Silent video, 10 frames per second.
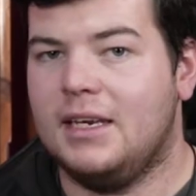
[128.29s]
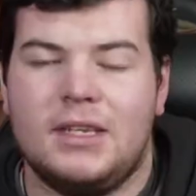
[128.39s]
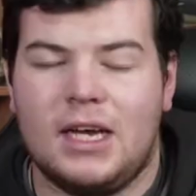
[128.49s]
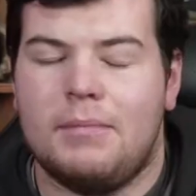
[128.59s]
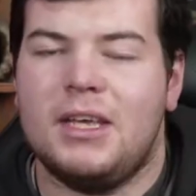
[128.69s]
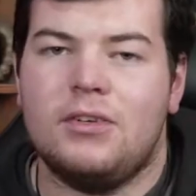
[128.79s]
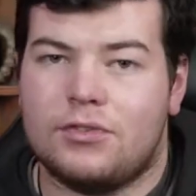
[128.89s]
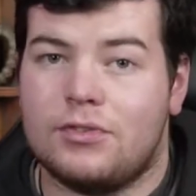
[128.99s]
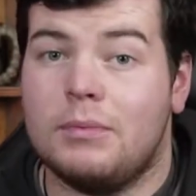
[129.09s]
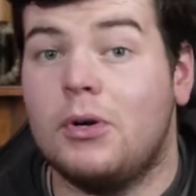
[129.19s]
Now, I bet you're a
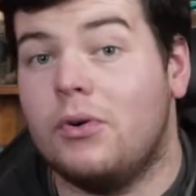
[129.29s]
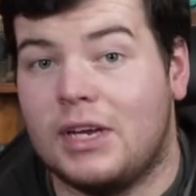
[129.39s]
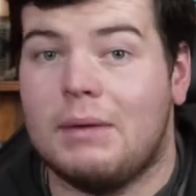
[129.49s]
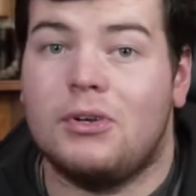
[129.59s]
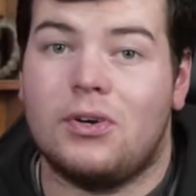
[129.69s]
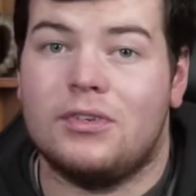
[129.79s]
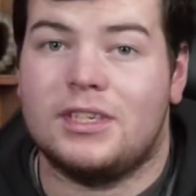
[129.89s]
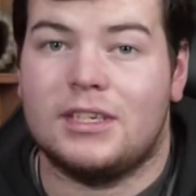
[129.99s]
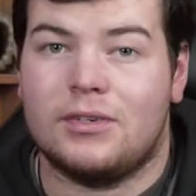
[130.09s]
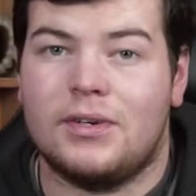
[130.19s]
streamer or gaming
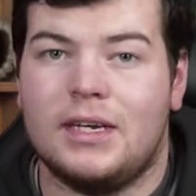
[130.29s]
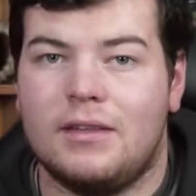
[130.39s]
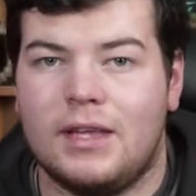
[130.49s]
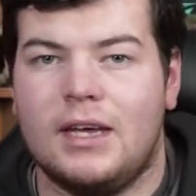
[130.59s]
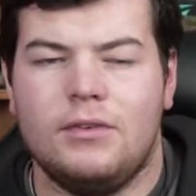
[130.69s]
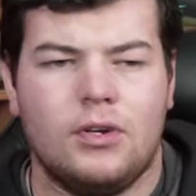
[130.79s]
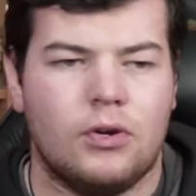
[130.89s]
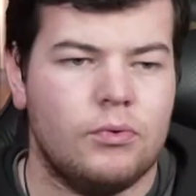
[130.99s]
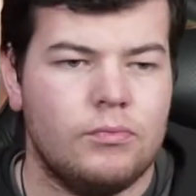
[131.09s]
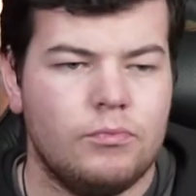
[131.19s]
content creator that, you
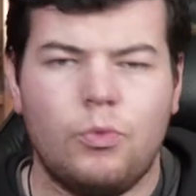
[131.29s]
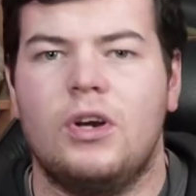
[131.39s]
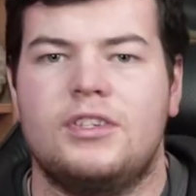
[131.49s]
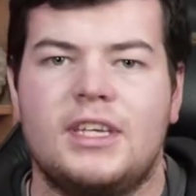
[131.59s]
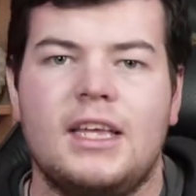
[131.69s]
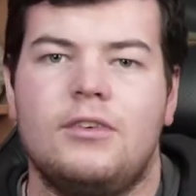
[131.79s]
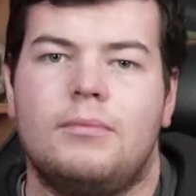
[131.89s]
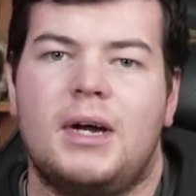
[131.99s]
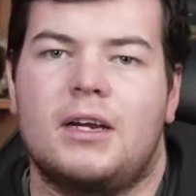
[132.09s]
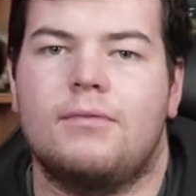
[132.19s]
know, want to get your
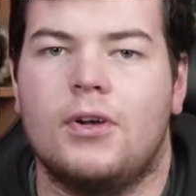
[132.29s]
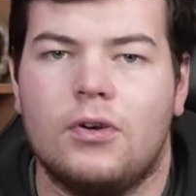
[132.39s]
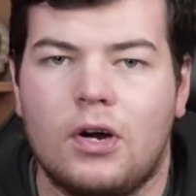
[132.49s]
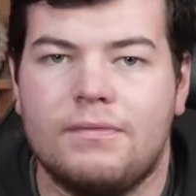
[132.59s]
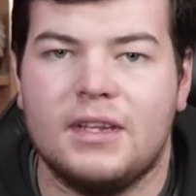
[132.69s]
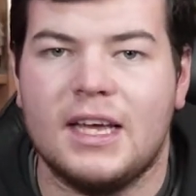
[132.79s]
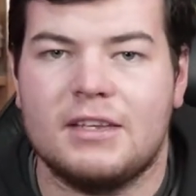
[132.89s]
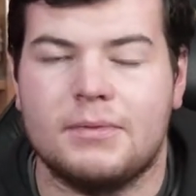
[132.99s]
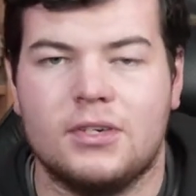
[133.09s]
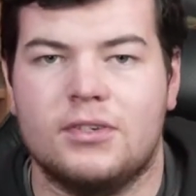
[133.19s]
microphone off
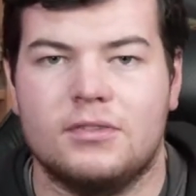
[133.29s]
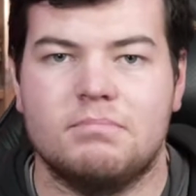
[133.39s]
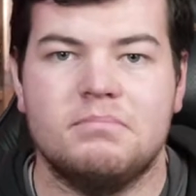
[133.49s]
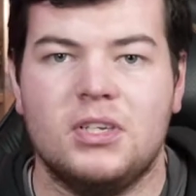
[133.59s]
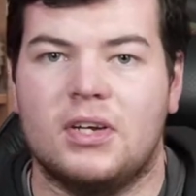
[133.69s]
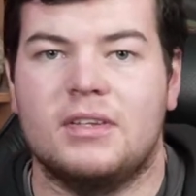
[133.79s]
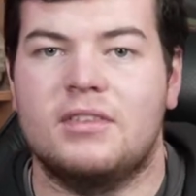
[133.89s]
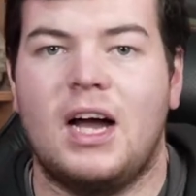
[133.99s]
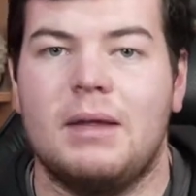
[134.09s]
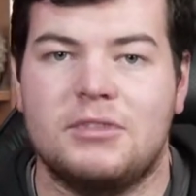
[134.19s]
death because, you know,
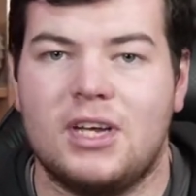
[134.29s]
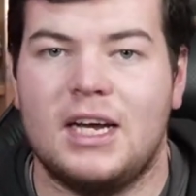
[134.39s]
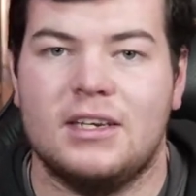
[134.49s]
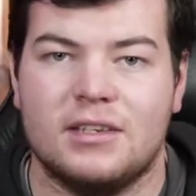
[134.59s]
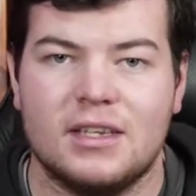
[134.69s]
time-sided.